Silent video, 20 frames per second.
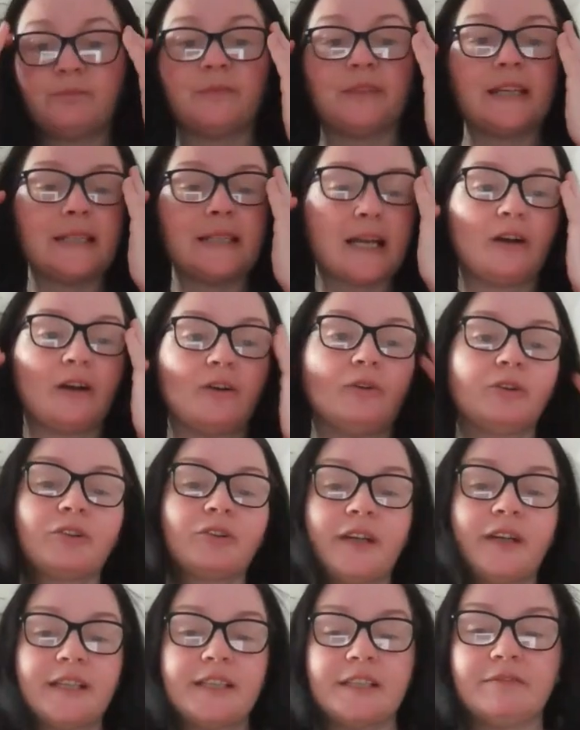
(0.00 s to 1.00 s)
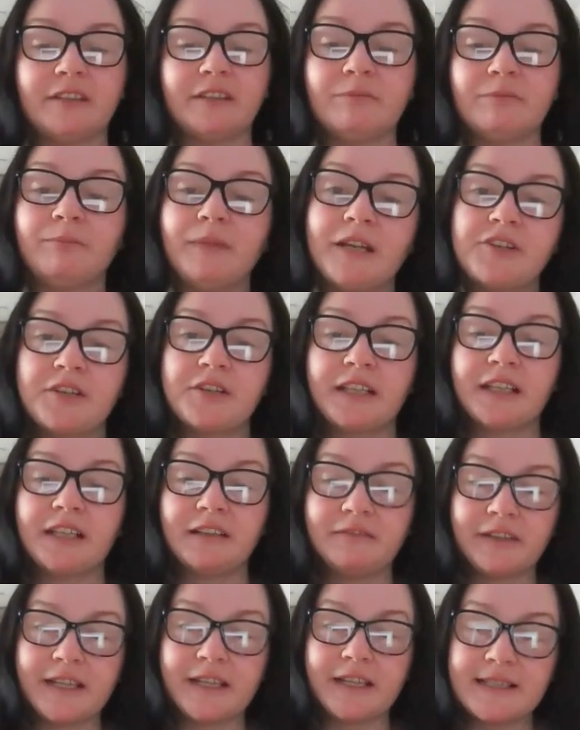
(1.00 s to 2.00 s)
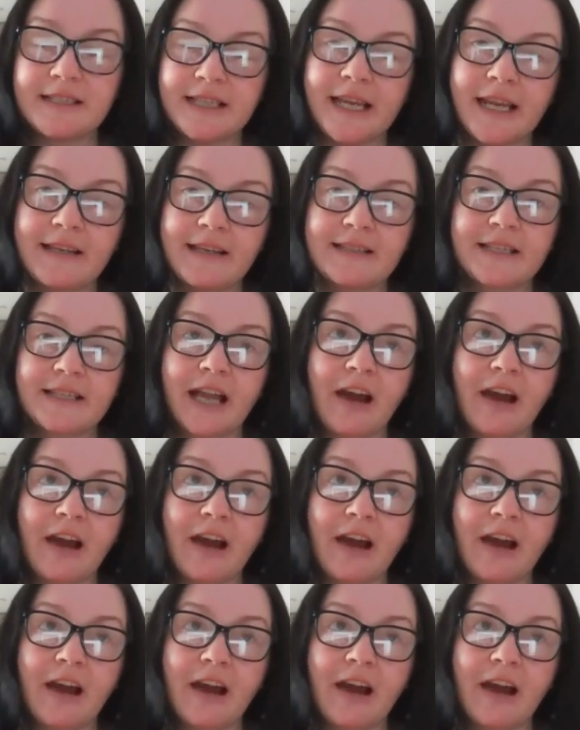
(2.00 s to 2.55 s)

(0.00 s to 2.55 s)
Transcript: these are all created with Midjourney V6.